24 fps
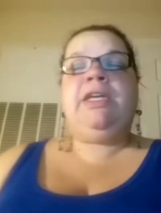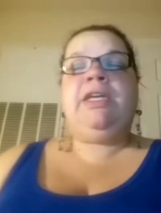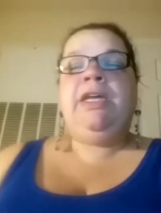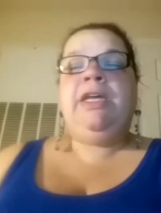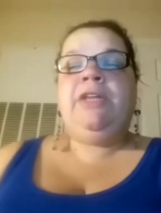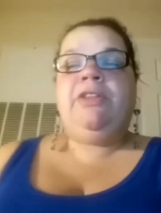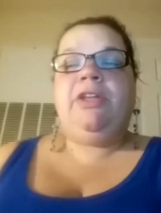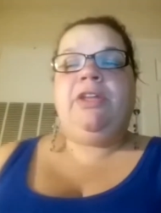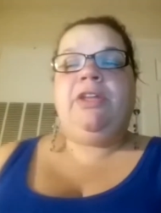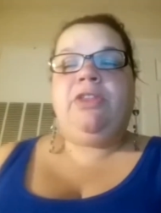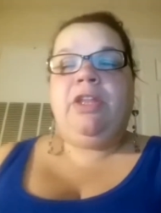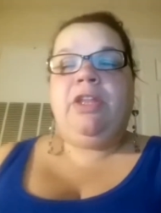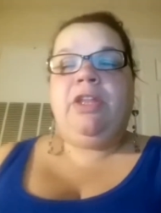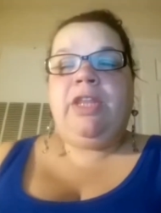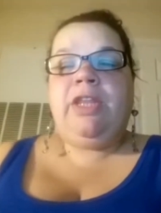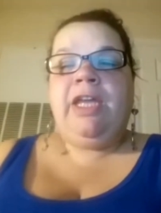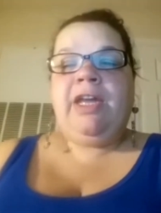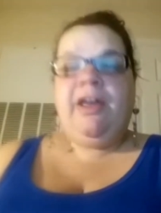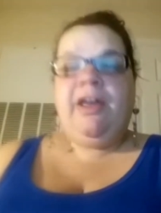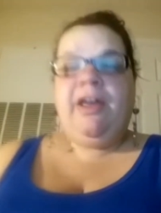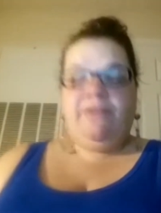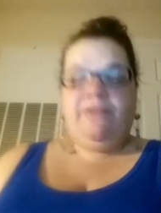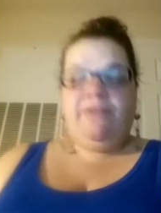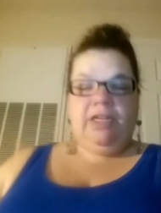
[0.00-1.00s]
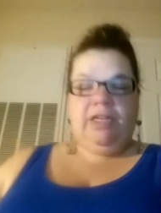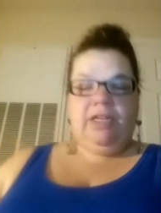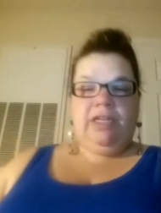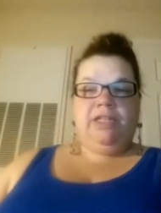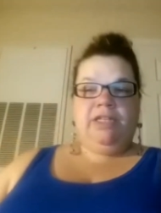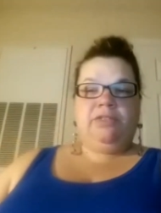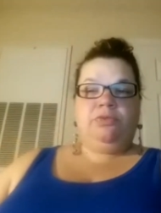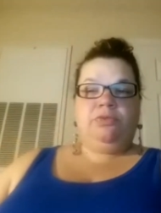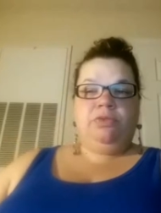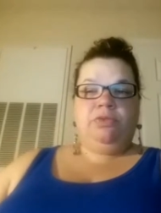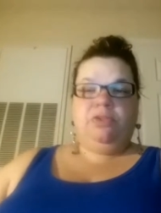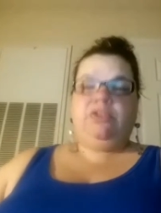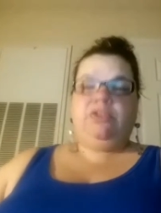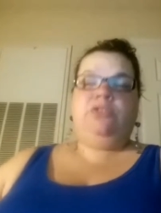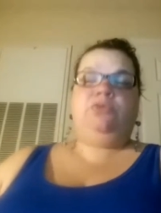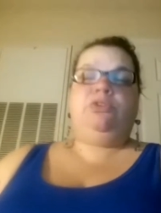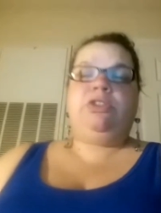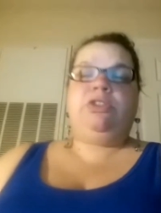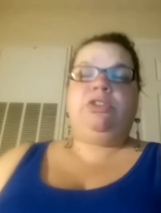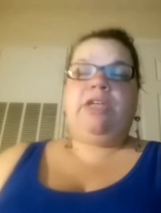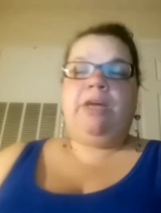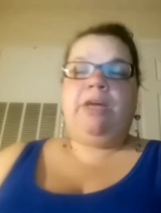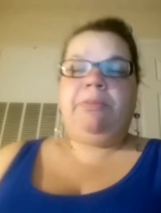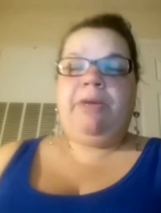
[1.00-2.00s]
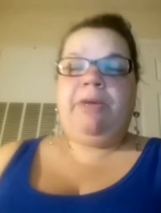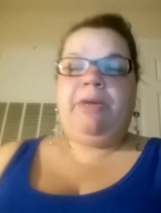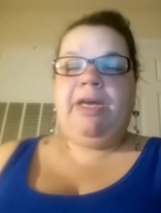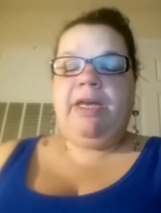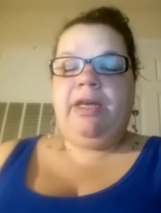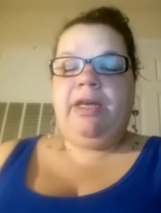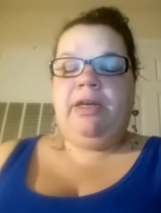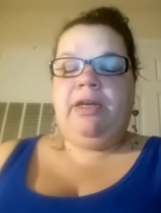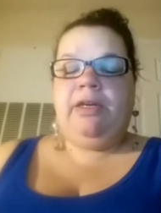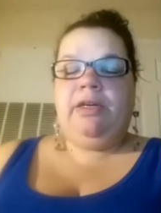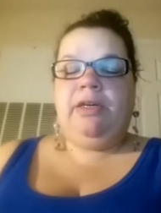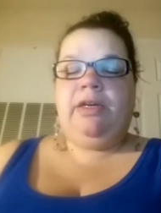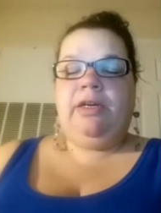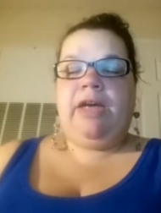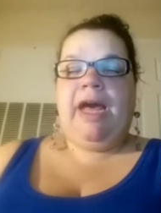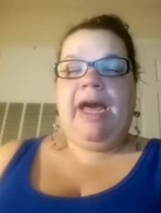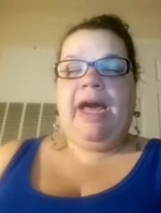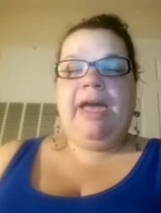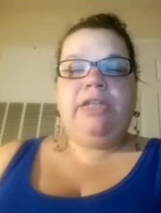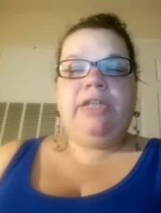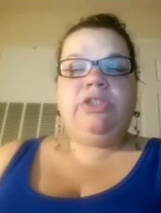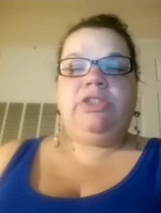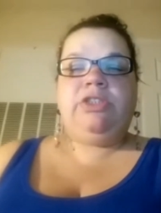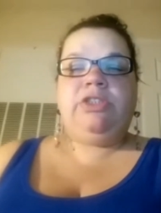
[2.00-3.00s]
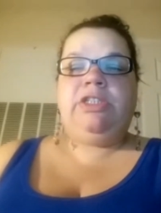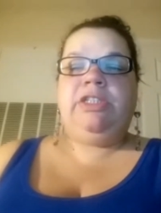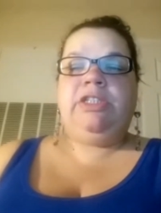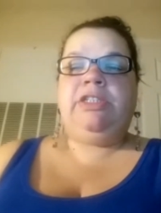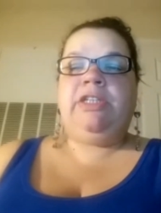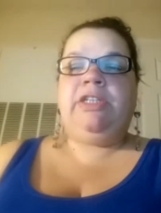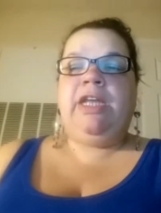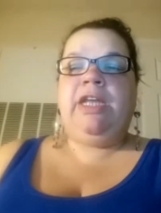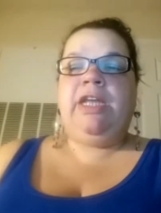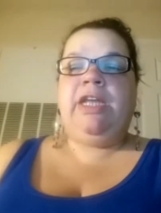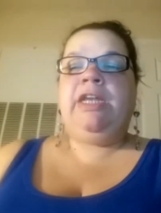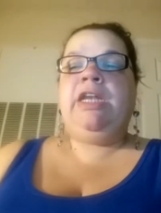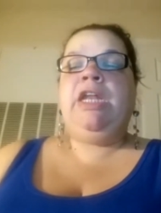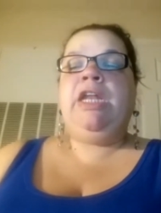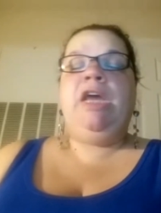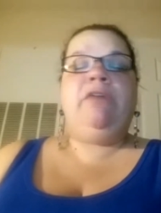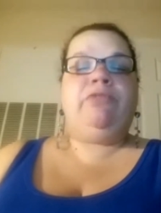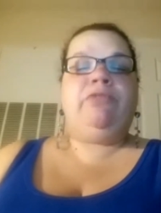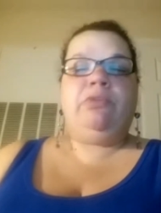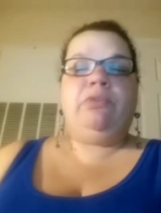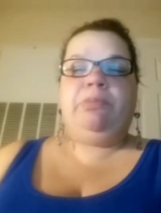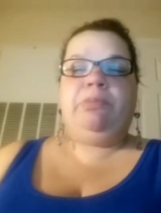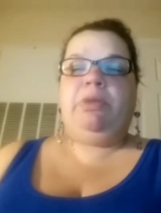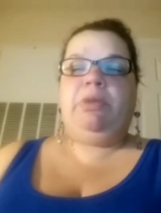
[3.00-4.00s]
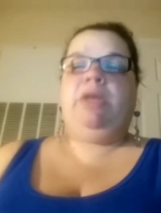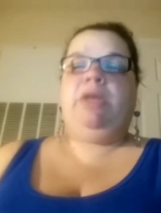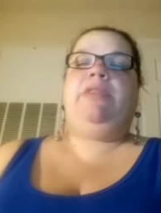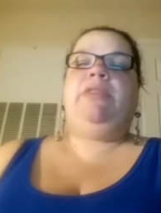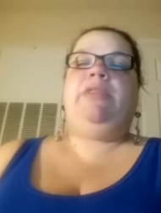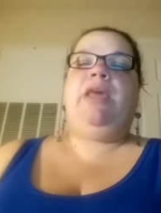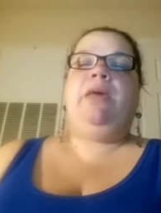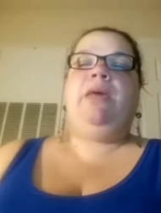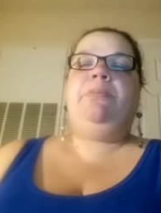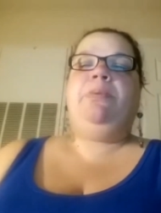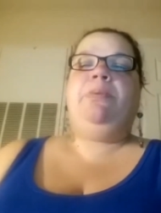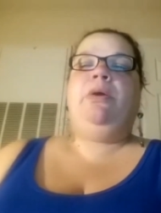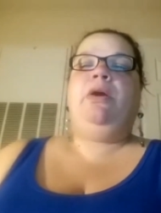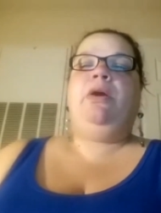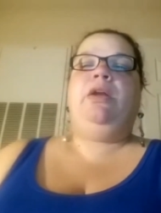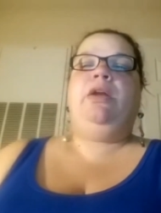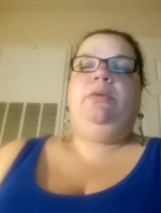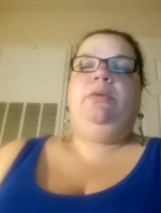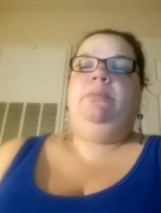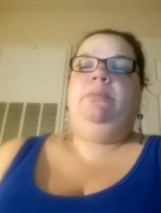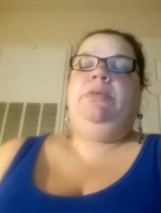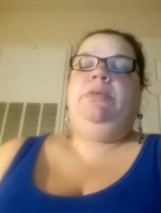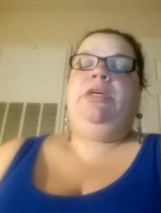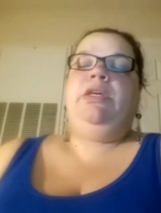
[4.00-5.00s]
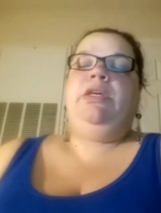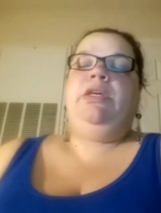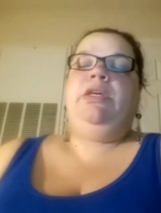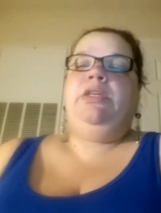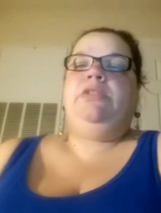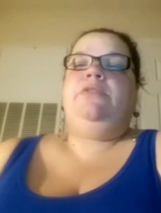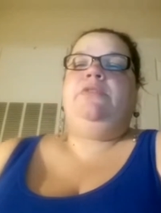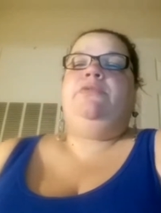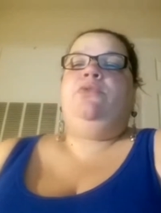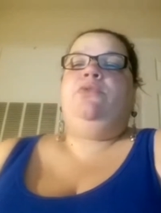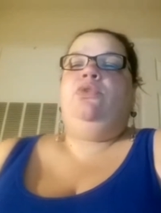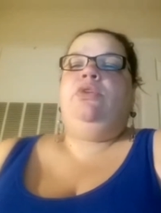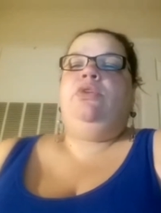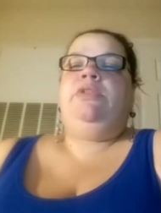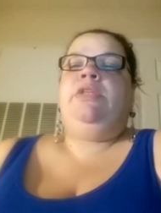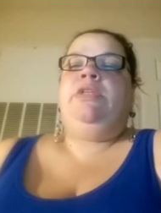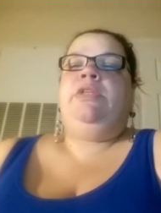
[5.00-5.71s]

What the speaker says: the thing of it is, since we're talking about hygiene, they never brought that part up because, of course,